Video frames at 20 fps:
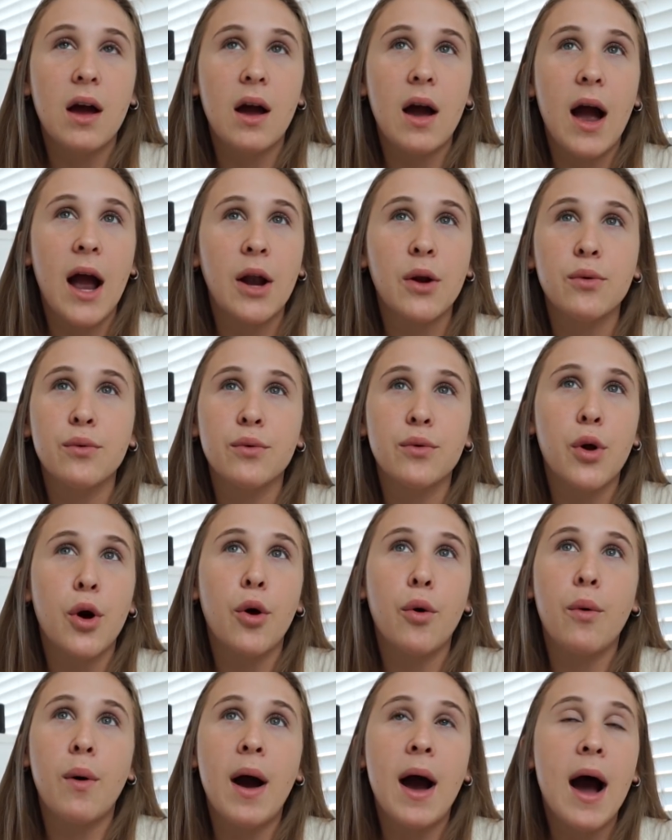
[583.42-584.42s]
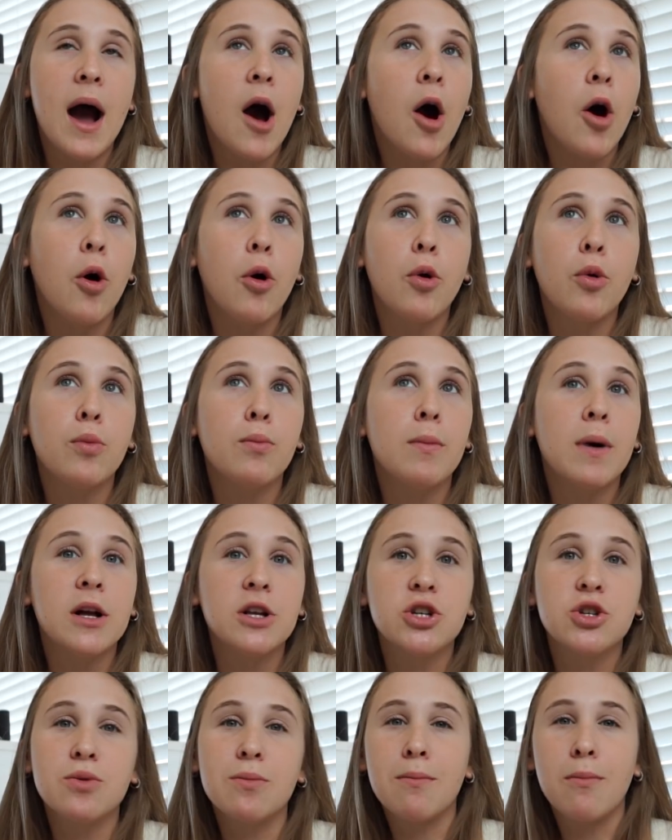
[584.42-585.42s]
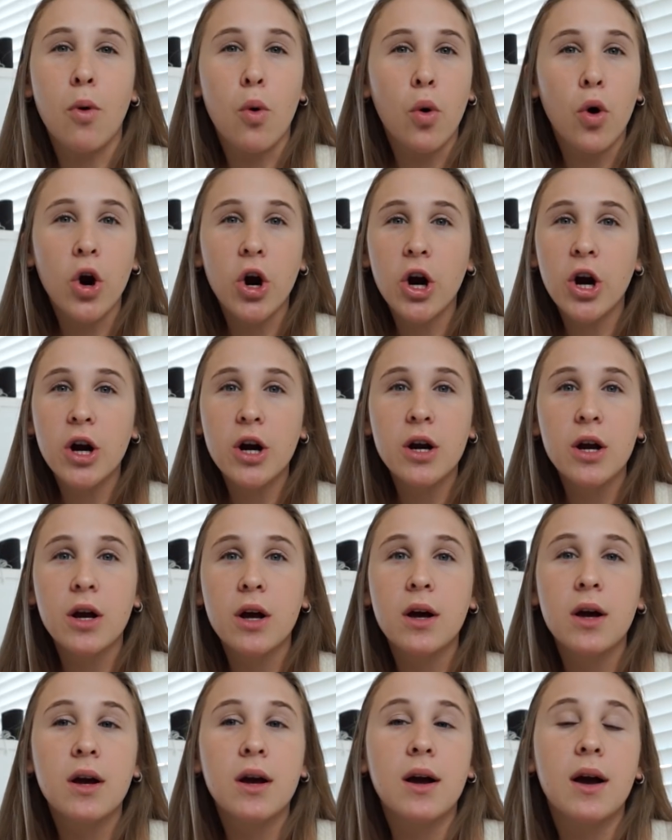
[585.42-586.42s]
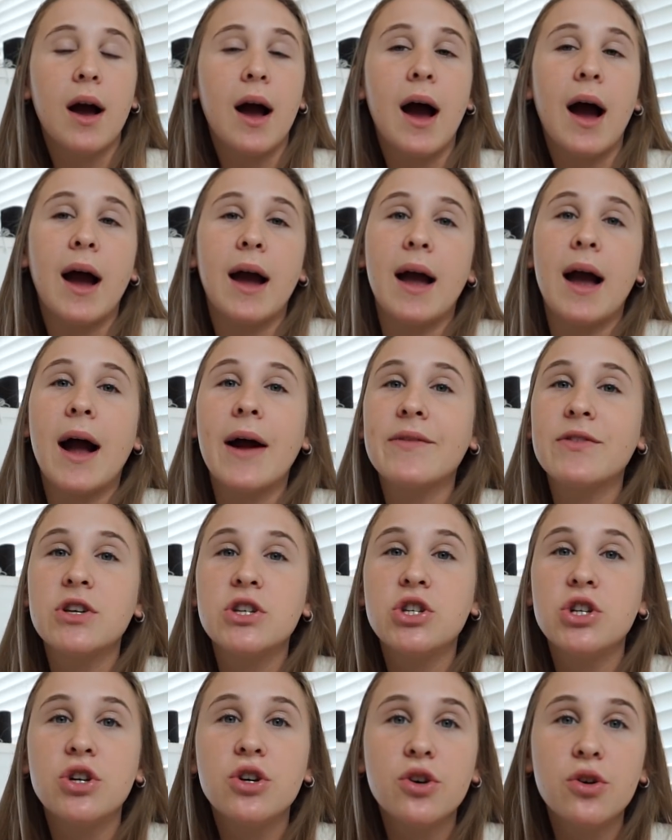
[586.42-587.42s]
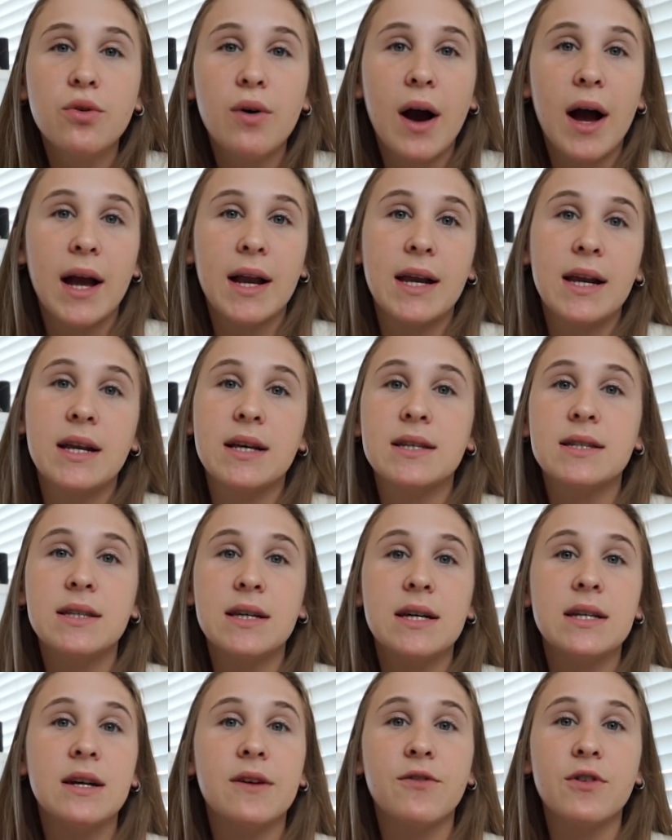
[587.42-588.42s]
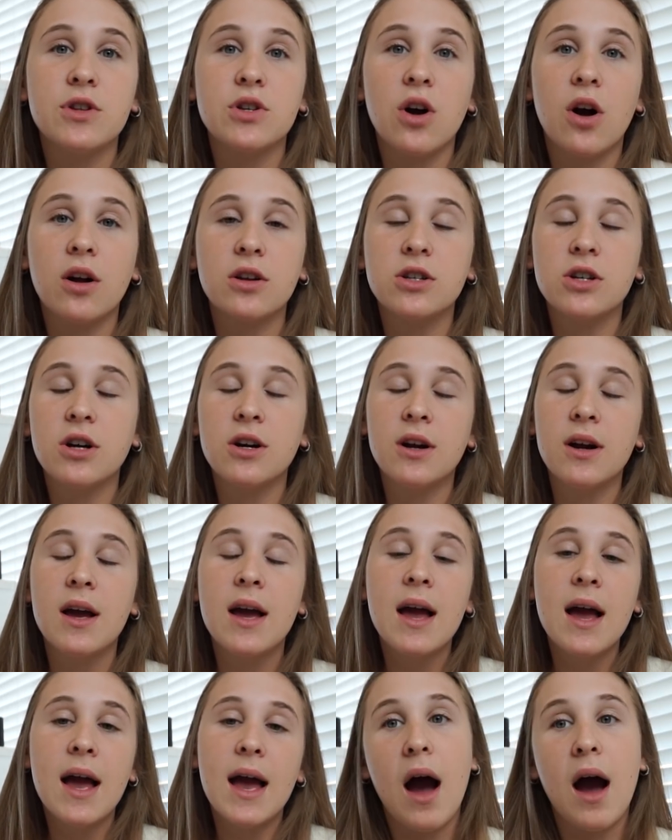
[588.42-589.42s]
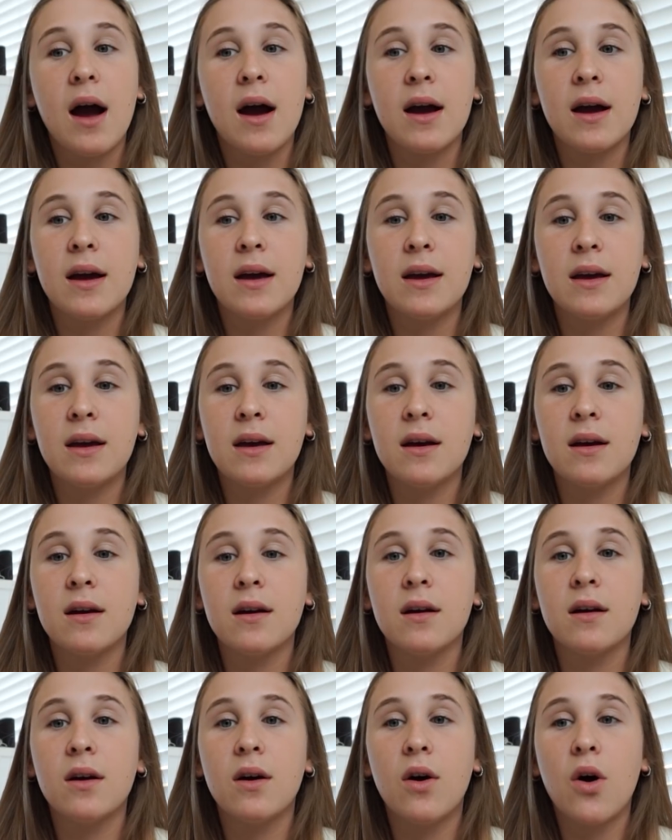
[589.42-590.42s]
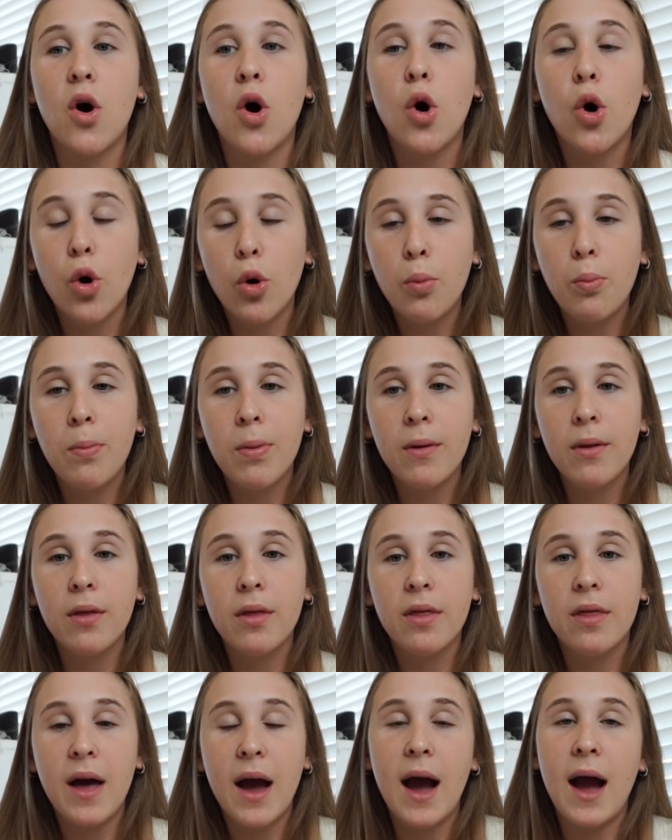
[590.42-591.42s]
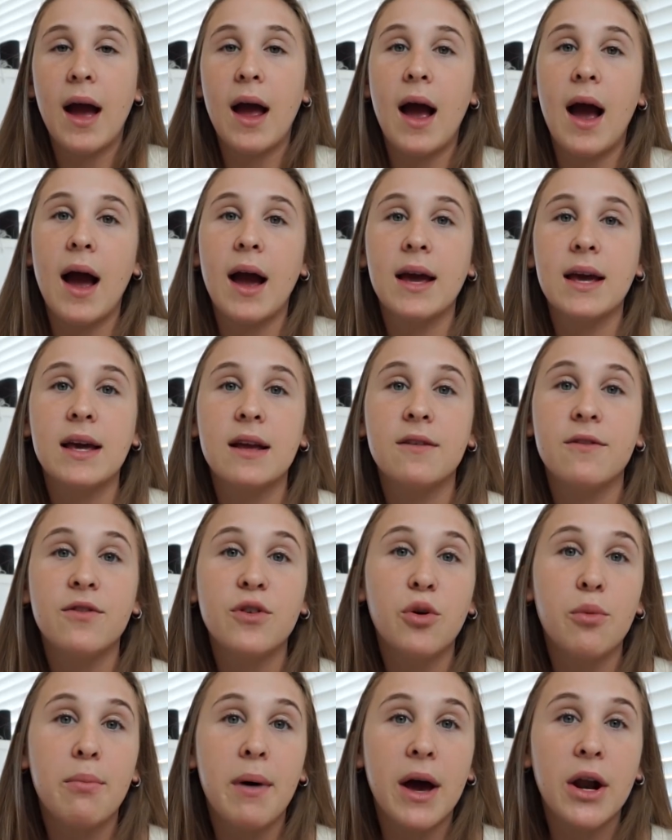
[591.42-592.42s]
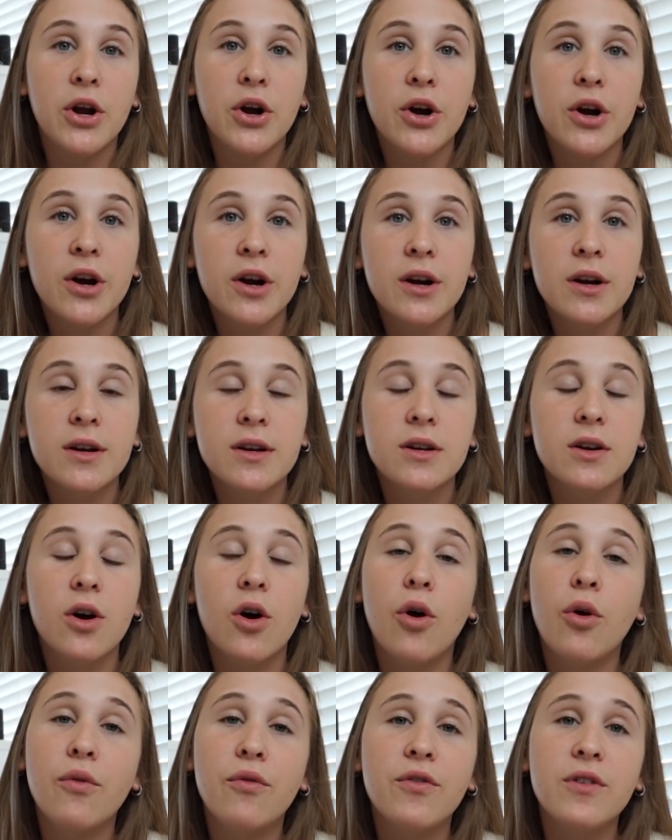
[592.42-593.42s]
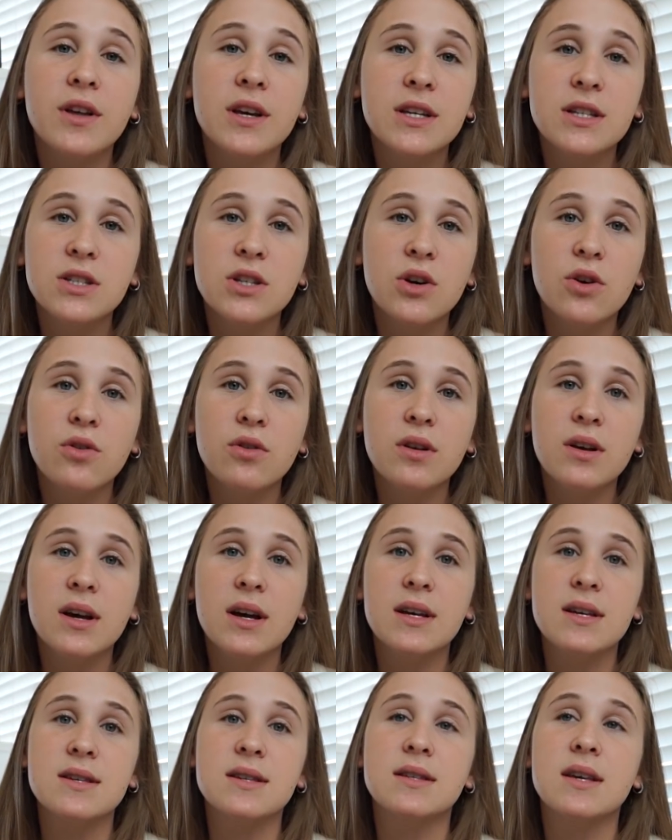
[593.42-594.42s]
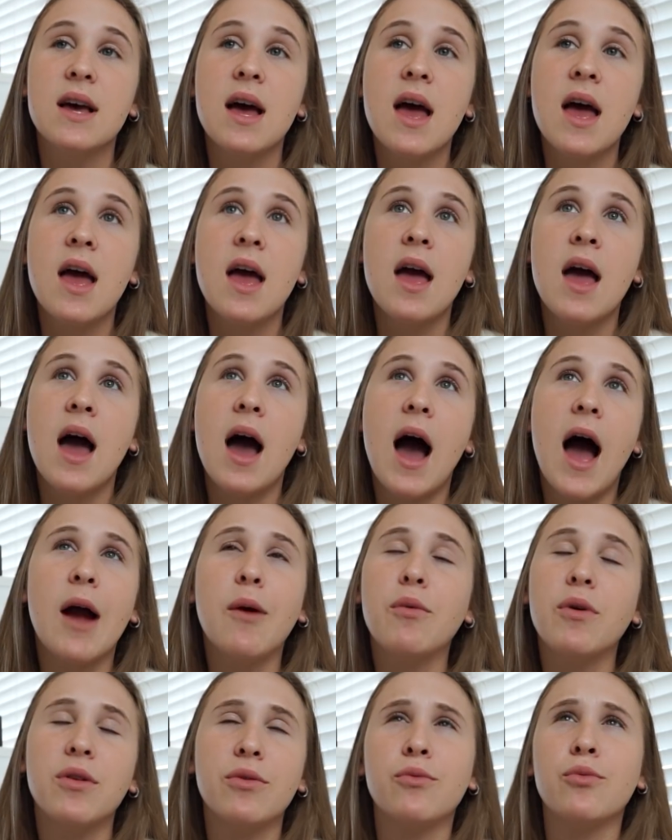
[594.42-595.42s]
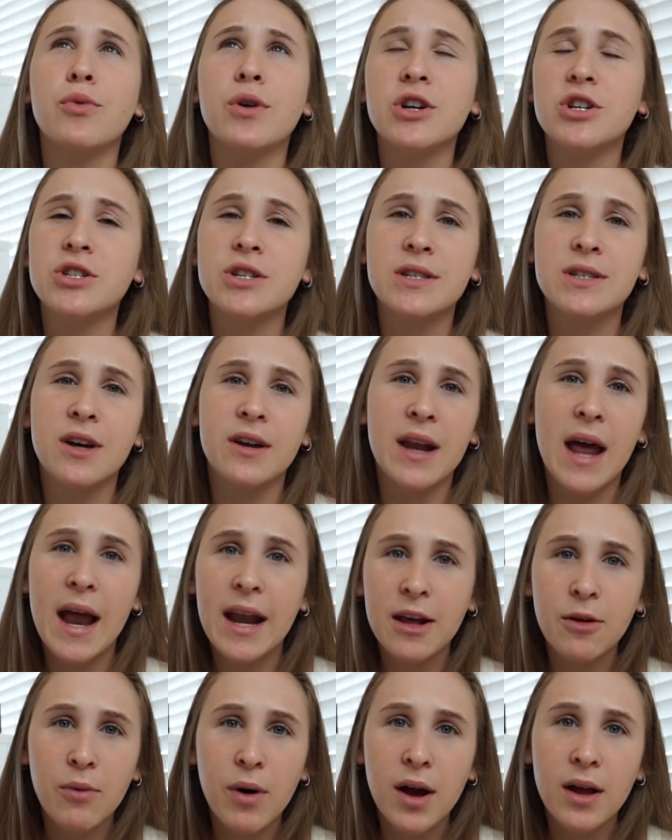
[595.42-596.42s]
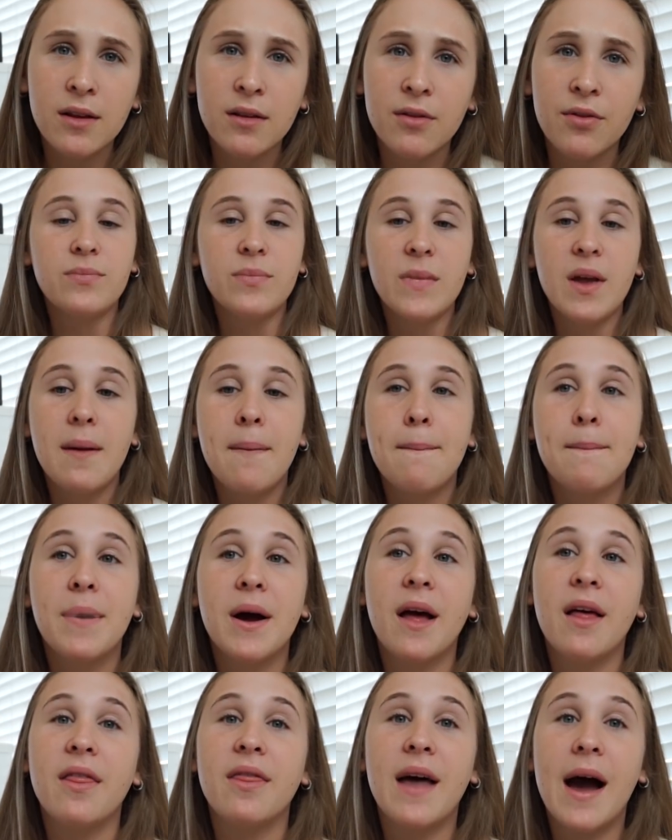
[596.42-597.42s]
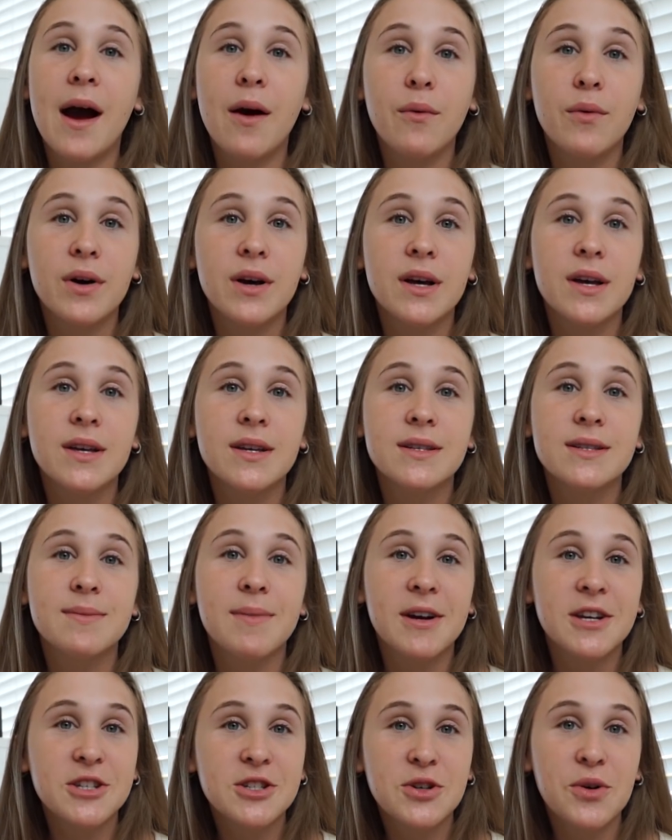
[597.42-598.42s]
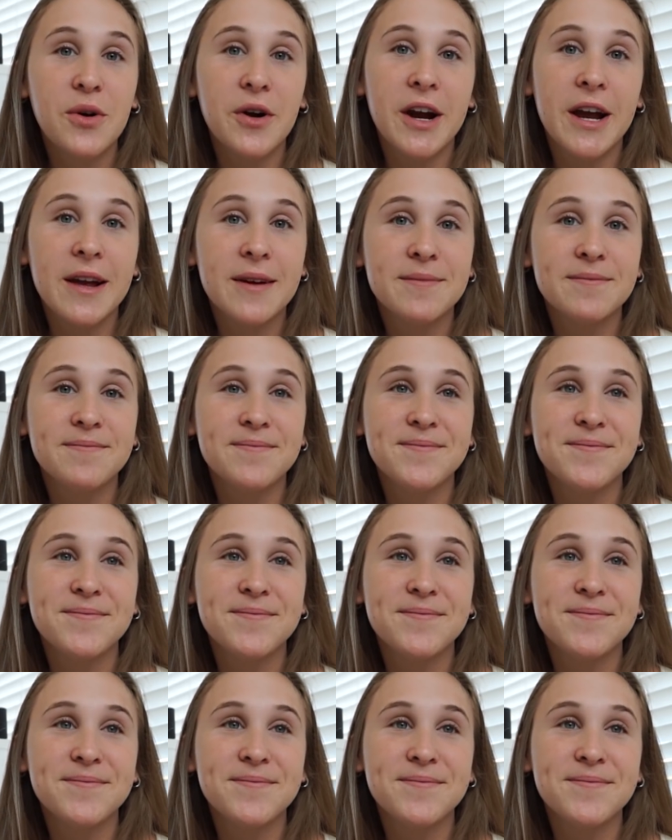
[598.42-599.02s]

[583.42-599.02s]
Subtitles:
don't know how much more I have to do. I need to see a different doctor. I hope that I can feel better hopefully soon, because I wouldn't wish this on anyone. But that was my story.